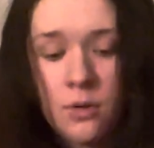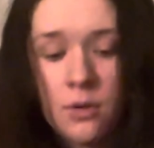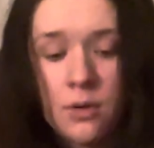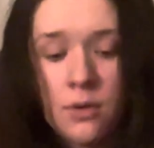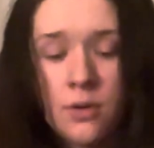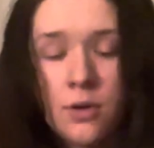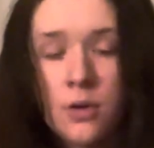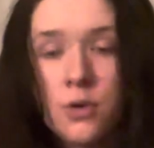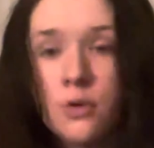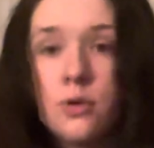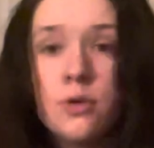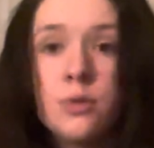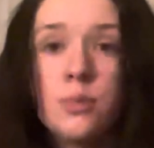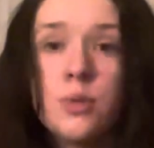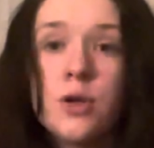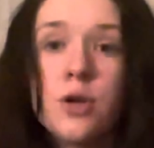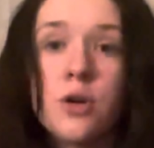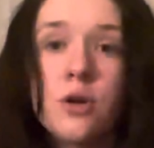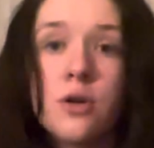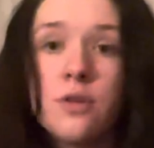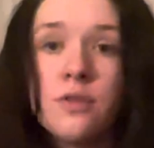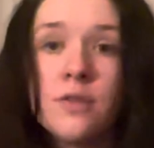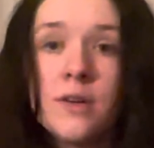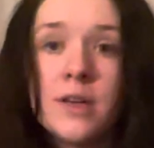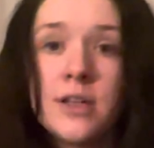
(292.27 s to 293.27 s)
who the
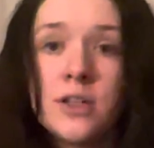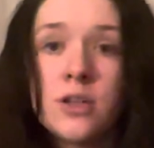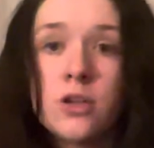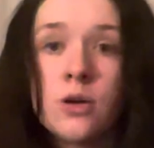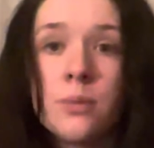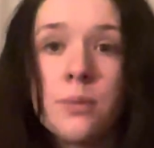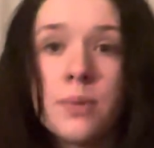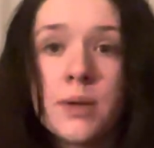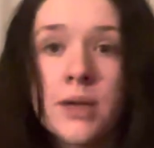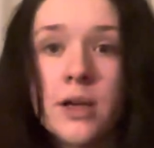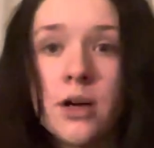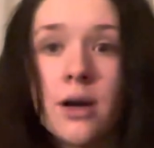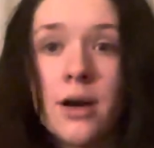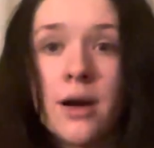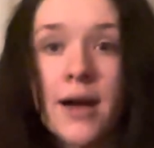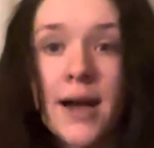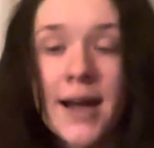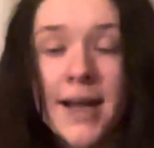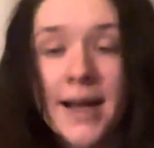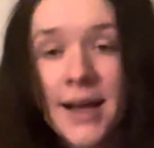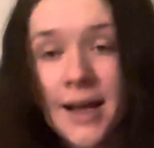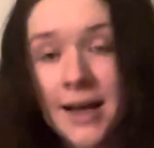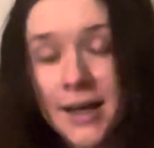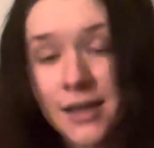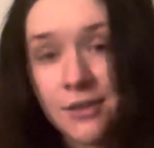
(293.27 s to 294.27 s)
Pure Feed company are, I
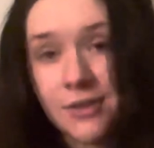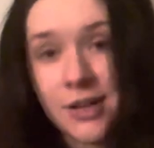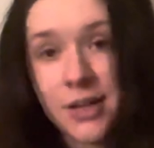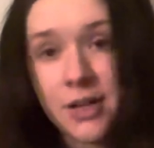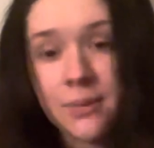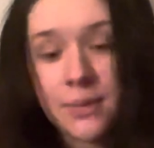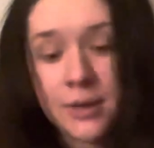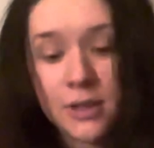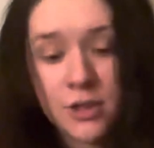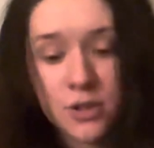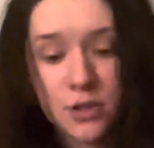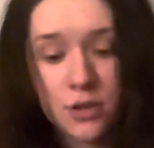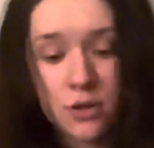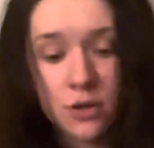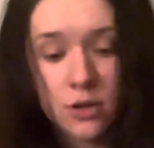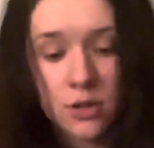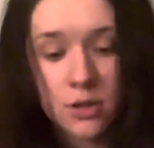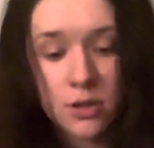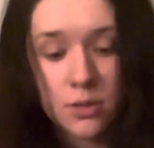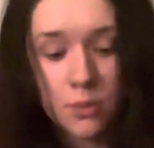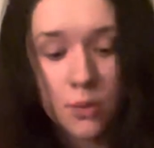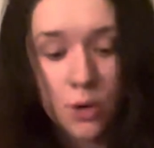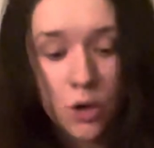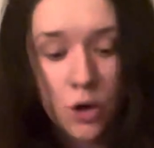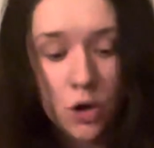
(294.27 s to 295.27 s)
highly recommend you look
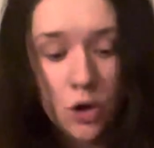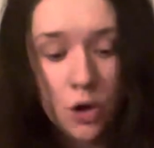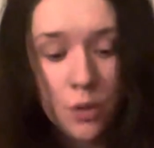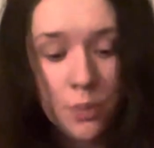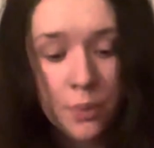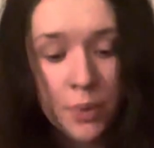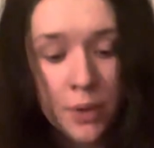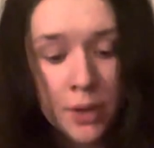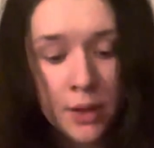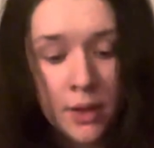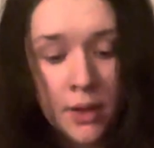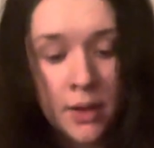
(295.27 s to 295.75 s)
them up.